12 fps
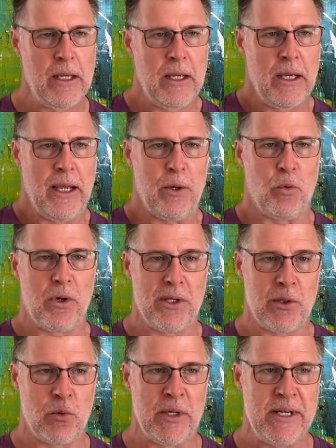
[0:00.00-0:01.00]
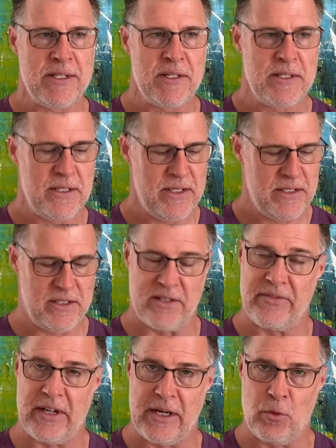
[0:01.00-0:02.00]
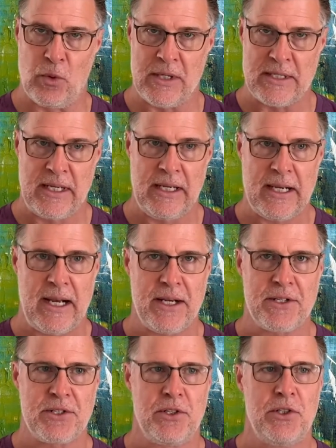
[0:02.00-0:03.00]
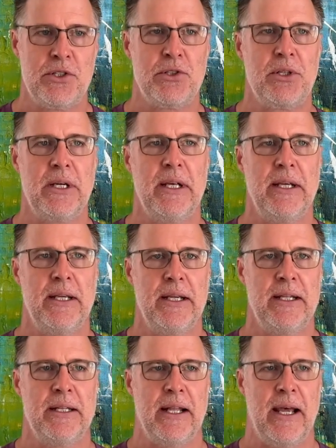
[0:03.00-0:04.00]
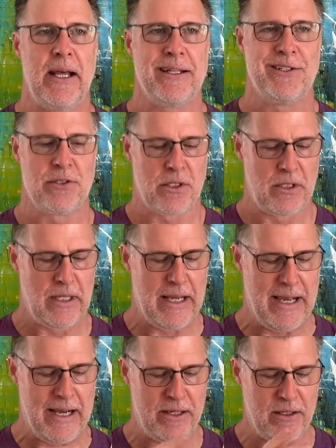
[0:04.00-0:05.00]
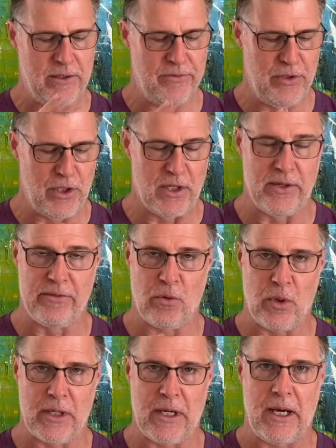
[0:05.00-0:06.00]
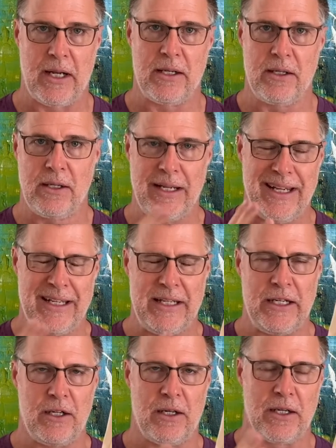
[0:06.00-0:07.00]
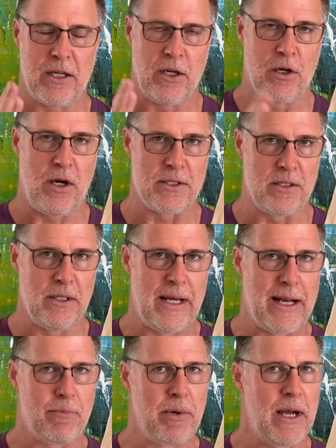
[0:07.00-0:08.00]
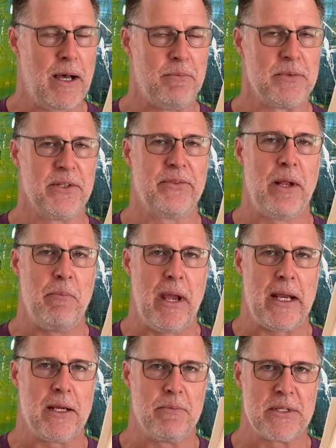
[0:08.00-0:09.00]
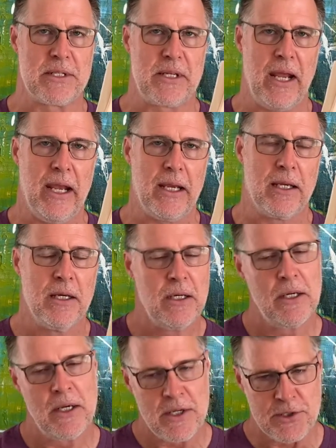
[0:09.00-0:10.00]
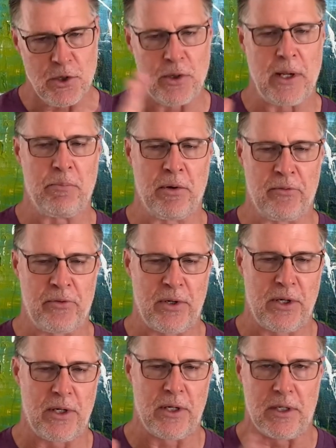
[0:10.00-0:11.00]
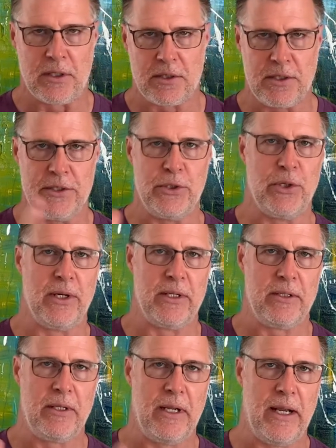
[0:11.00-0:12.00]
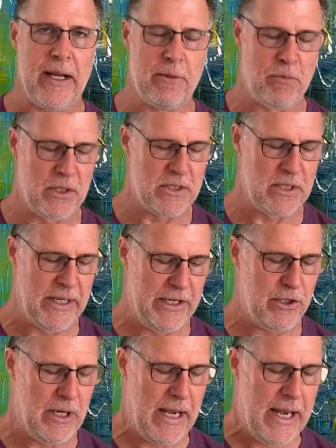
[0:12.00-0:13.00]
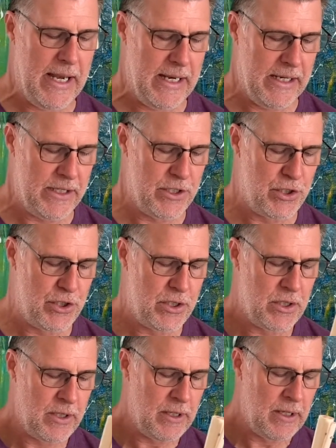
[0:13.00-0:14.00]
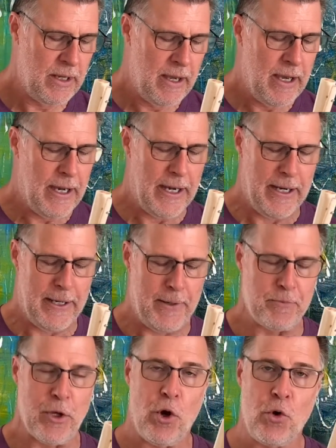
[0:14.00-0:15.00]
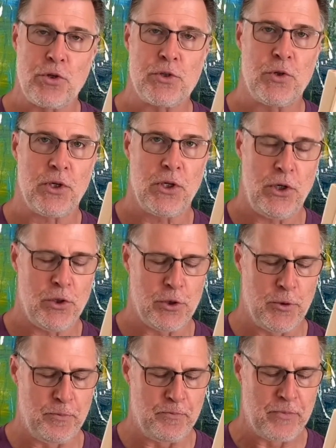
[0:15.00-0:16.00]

And one of the reasons is it's a very risky kind of surgery in that there's a lot of nerve and whatnot in here, and it can cause a lot of problems if they make a mistake. So they prefer to do it at a much later age. The os trigonum.